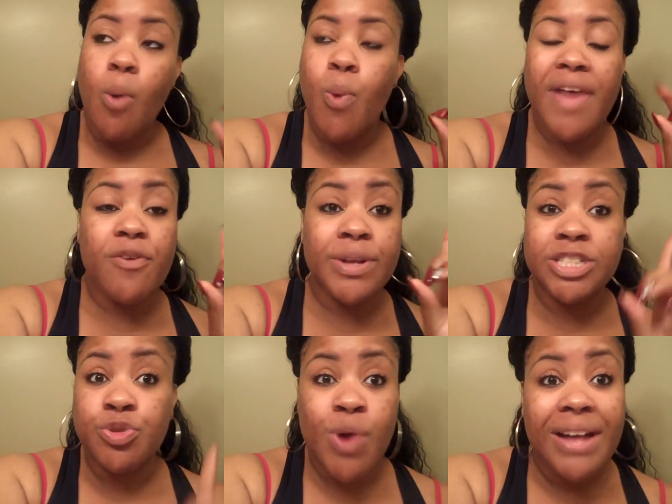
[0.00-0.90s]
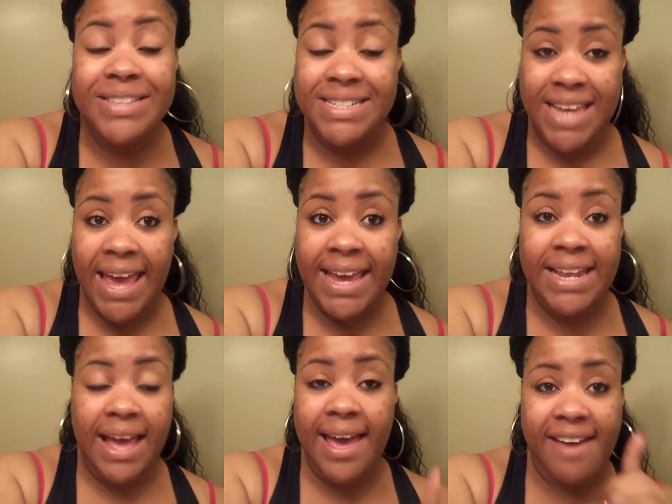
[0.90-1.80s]
whether it's throughout the day
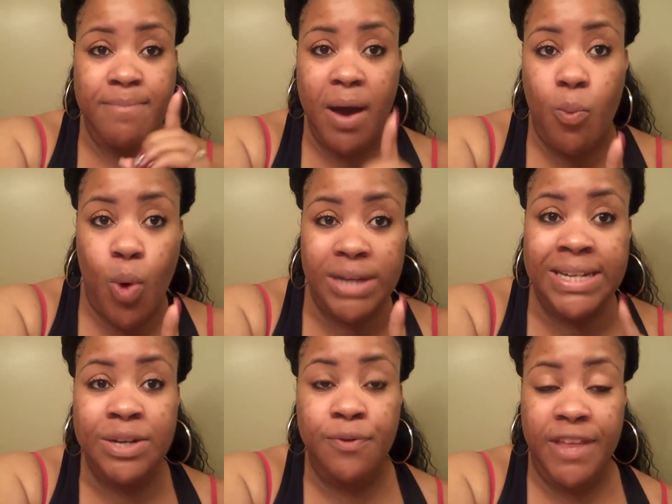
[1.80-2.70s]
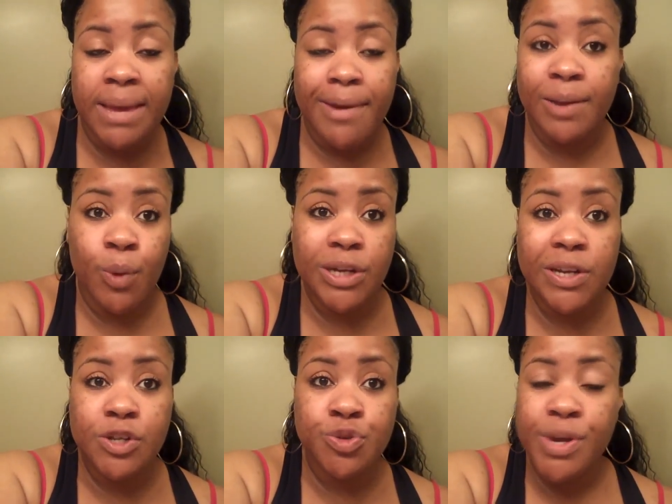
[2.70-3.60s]
and I have my one little thing, my one
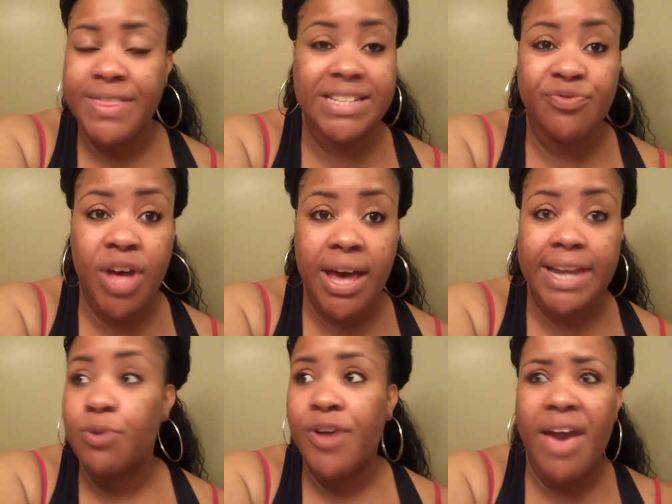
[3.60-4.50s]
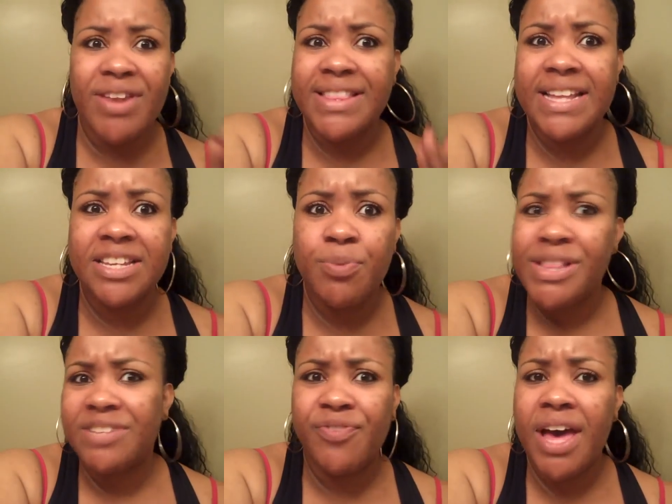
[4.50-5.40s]
little treat, that's fine. if I have it at the end of the
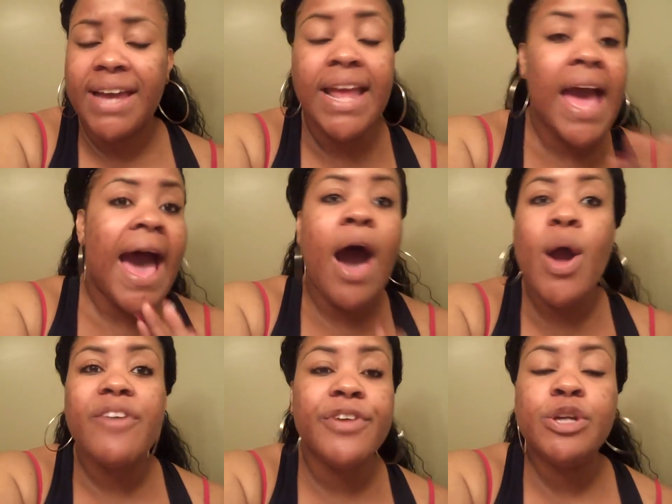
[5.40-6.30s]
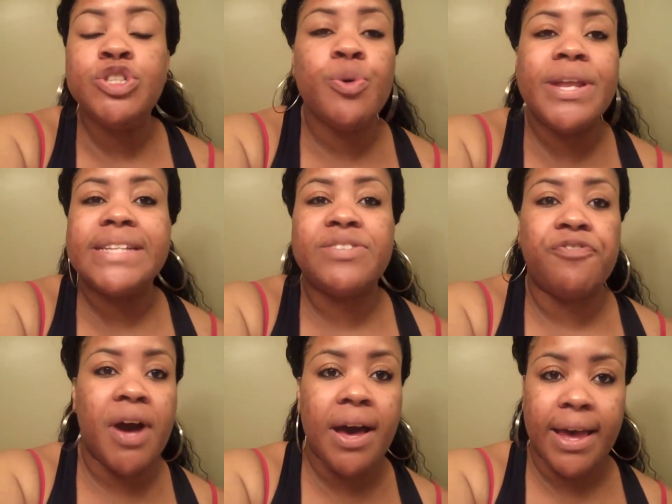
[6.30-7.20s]
week, that's fine. However, you do it, it's
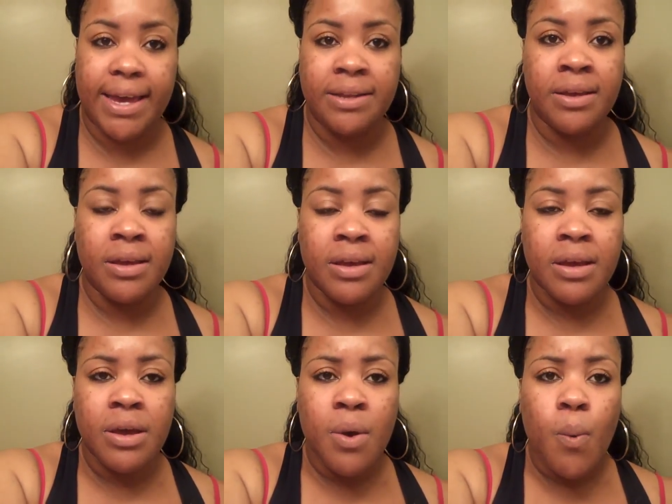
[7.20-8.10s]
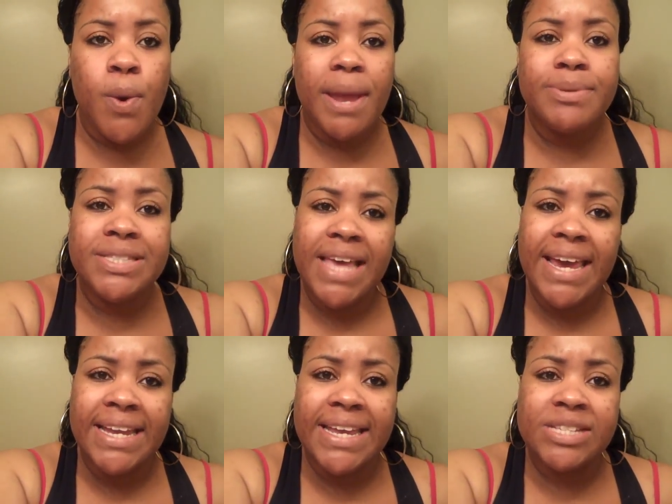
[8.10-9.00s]
fine. What I'm
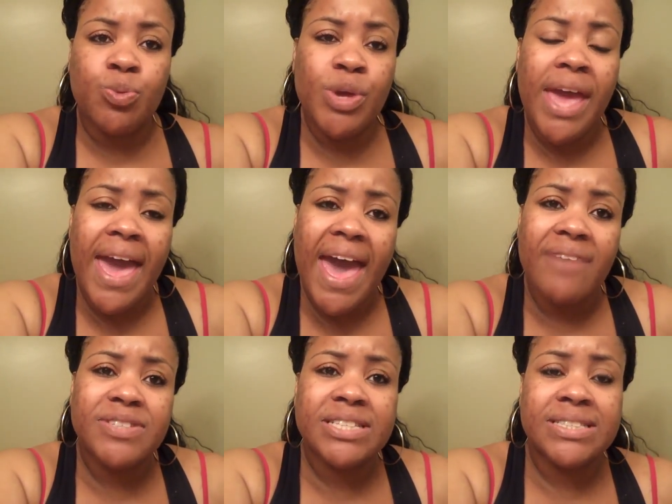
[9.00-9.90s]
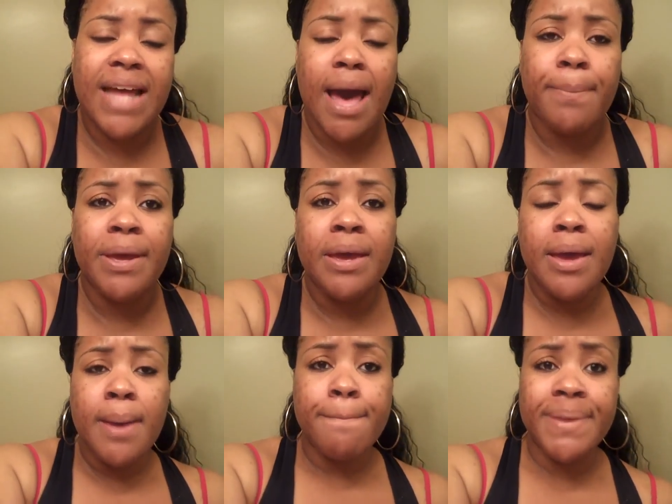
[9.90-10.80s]
saying is, we have to stop
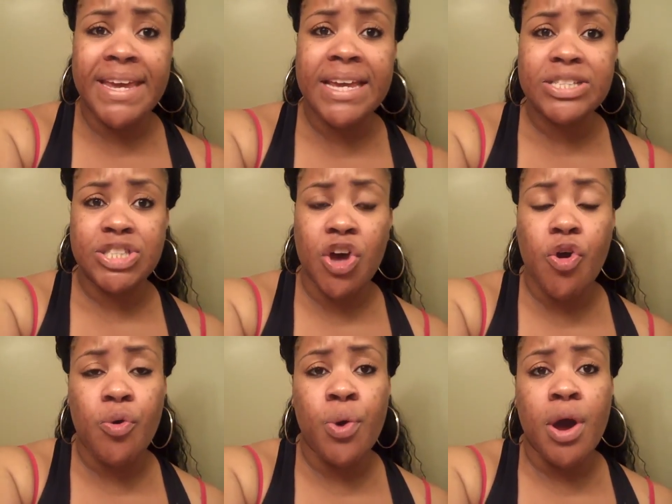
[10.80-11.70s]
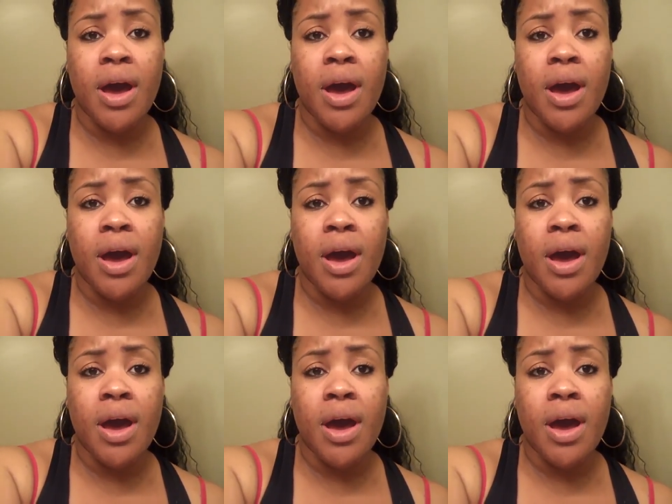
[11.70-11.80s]
being so